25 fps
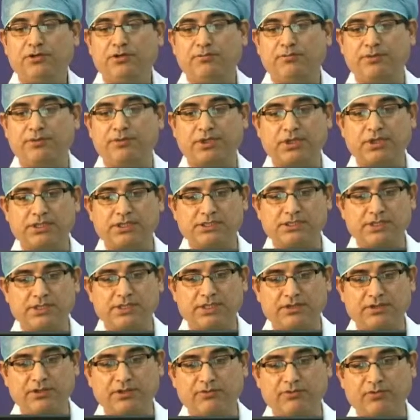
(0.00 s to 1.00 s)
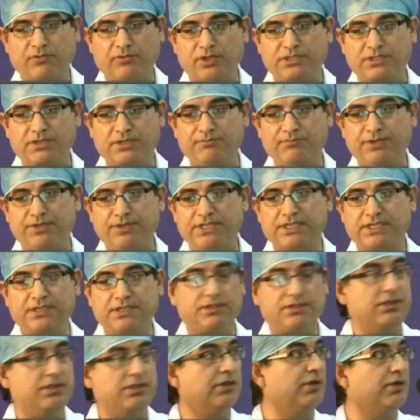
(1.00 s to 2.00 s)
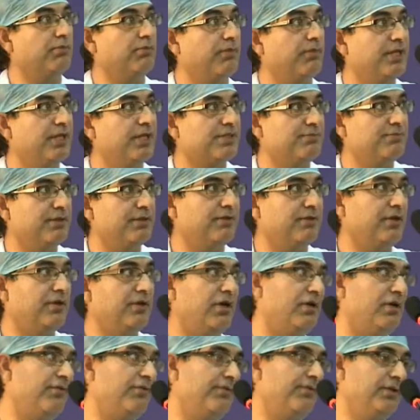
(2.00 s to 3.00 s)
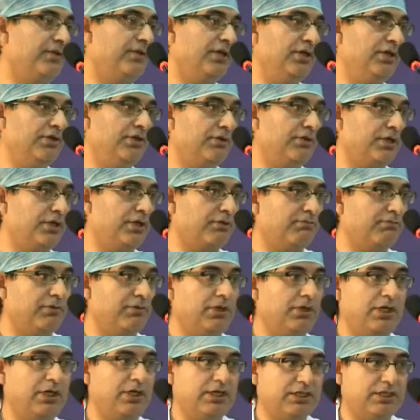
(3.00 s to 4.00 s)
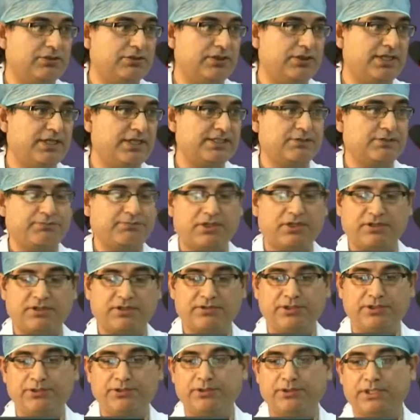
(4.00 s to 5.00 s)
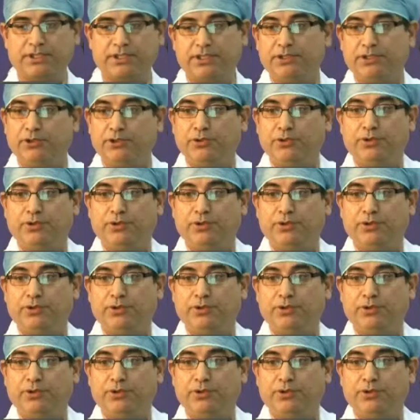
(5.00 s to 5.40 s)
because it involves a major replacement of the aortic and thoracic part of the aorta.